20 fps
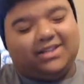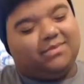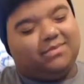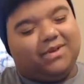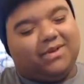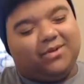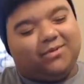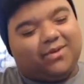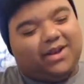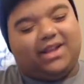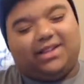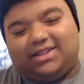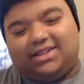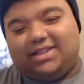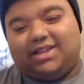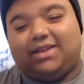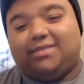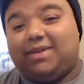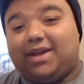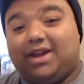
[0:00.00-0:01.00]
me ranting
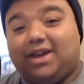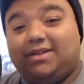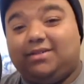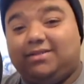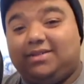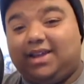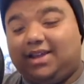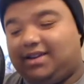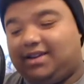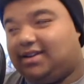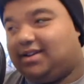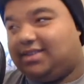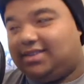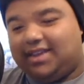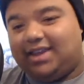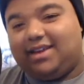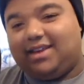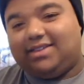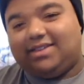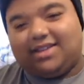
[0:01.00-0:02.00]
about like a
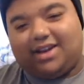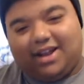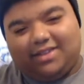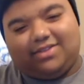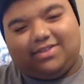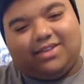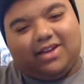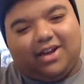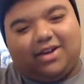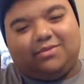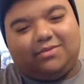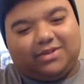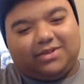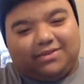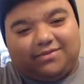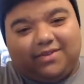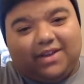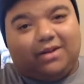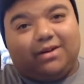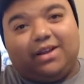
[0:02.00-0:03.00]
thing that I thought was
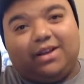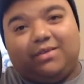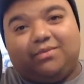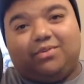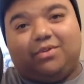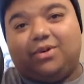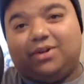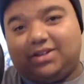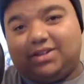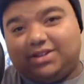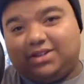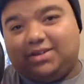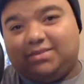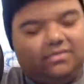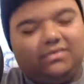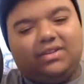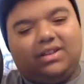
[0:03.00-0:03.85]
very important to me,